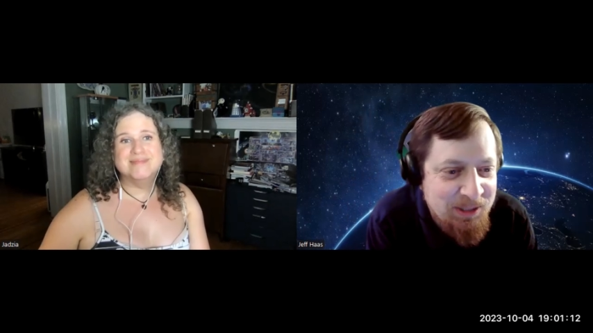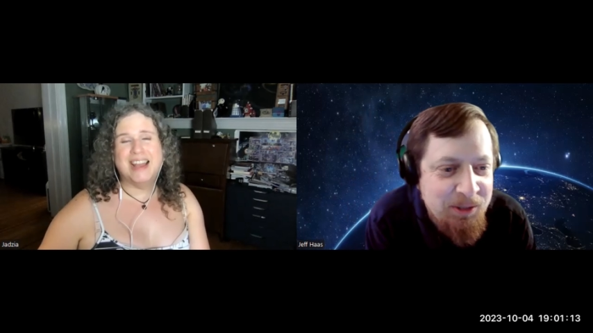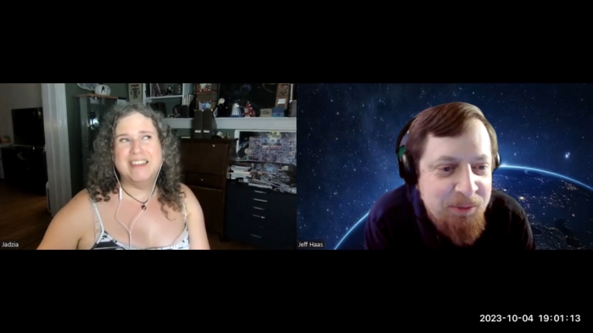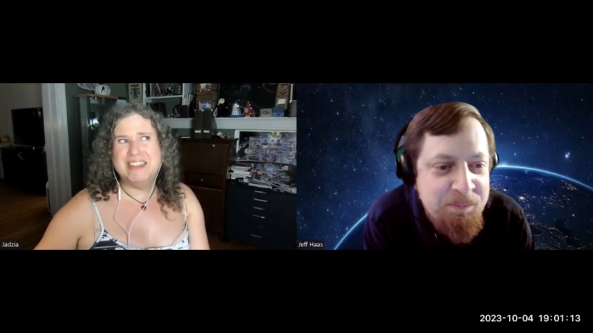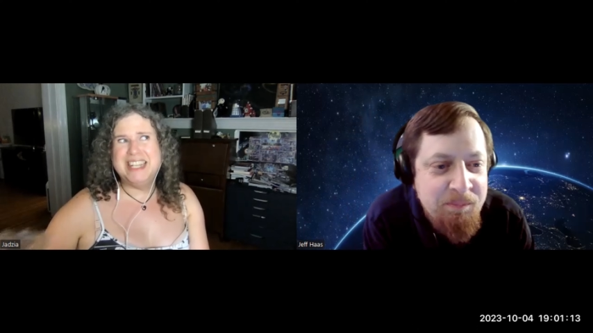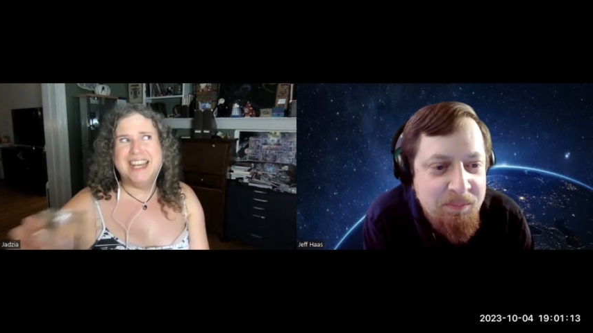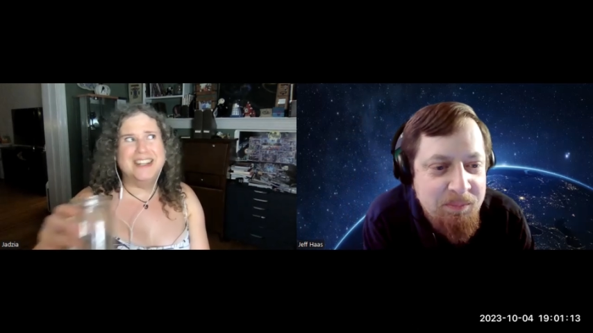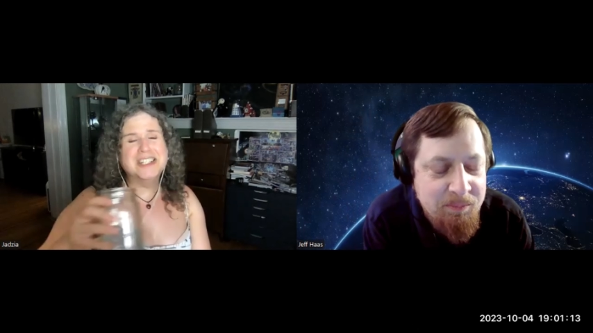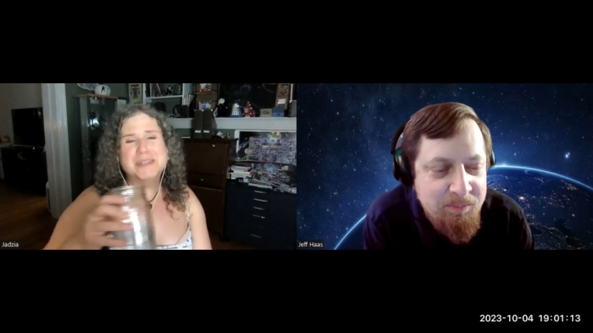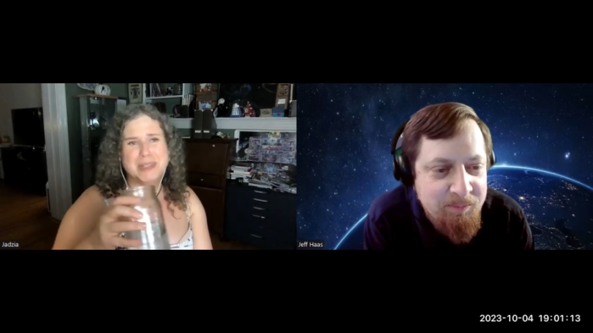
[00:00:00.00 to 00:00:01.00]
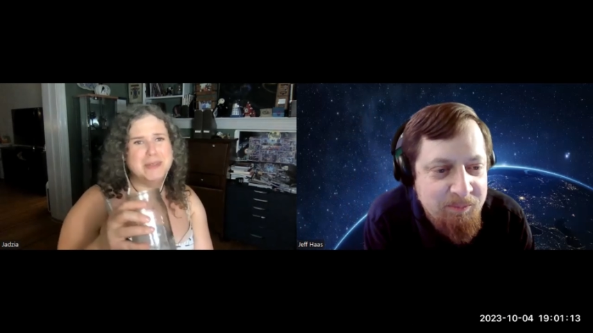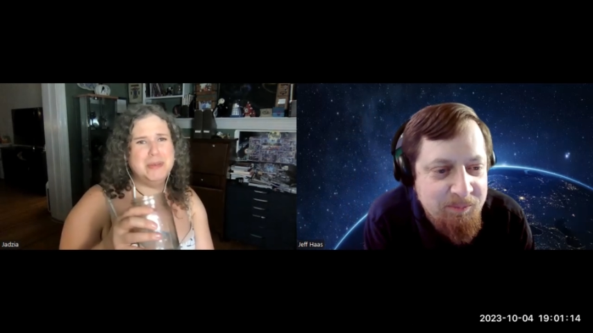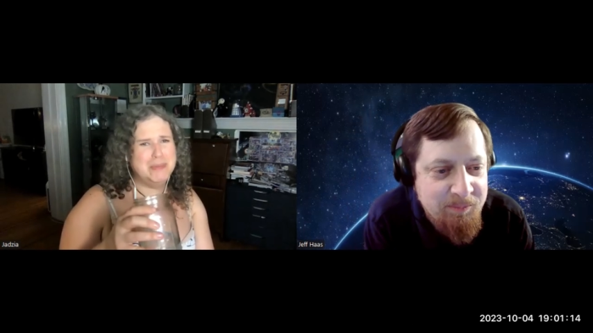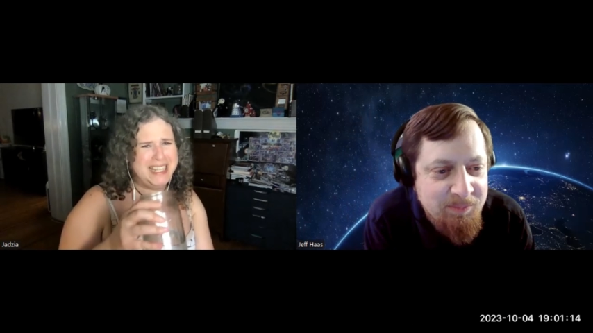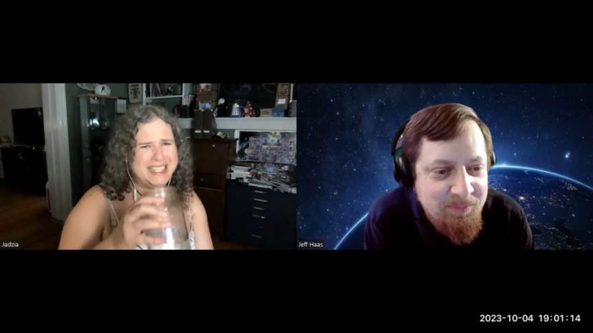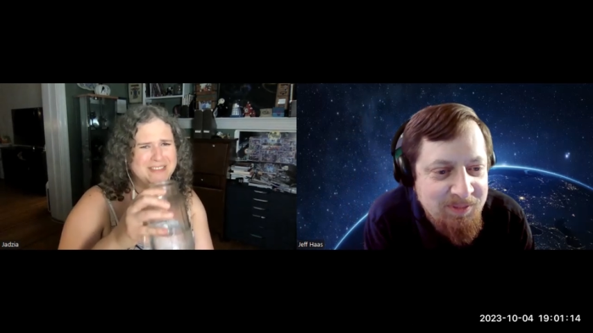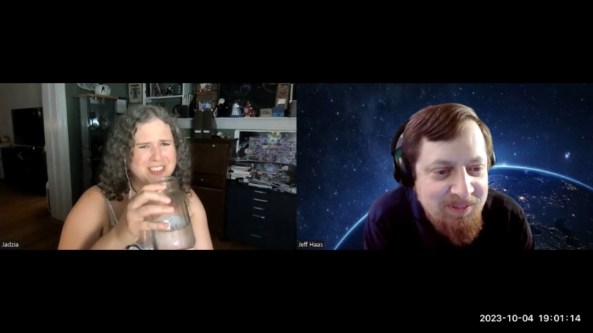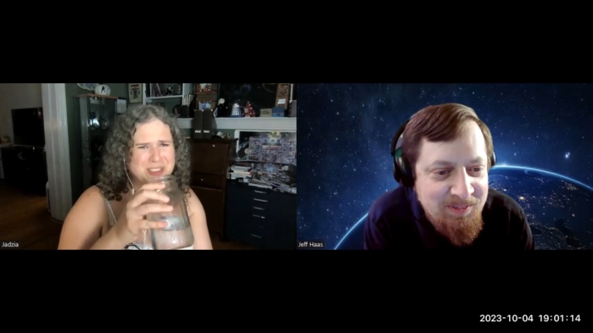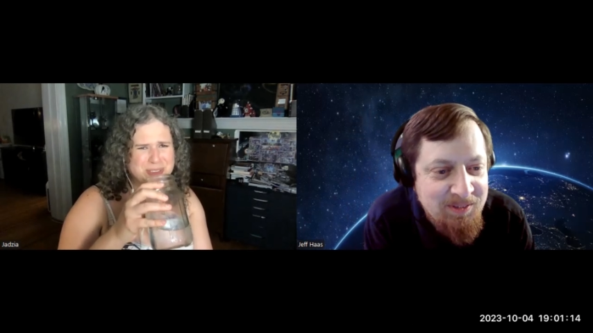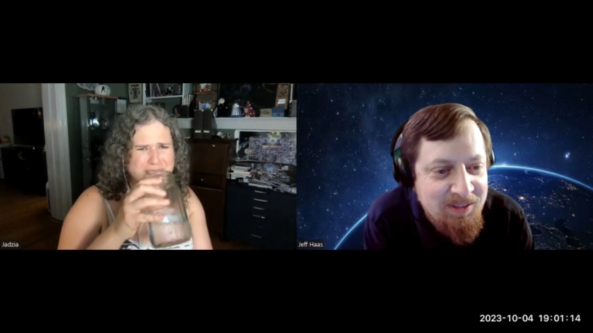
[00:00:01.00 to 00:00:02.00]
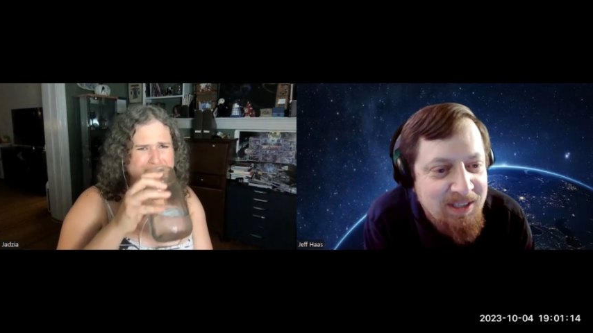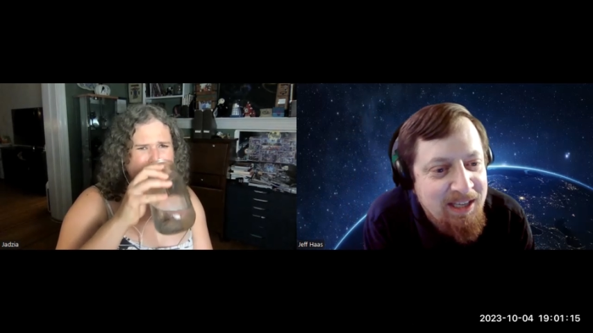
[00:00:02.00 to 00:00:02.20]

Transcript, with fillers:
Speaker 1: mean, yeah, an argument could be made for sure.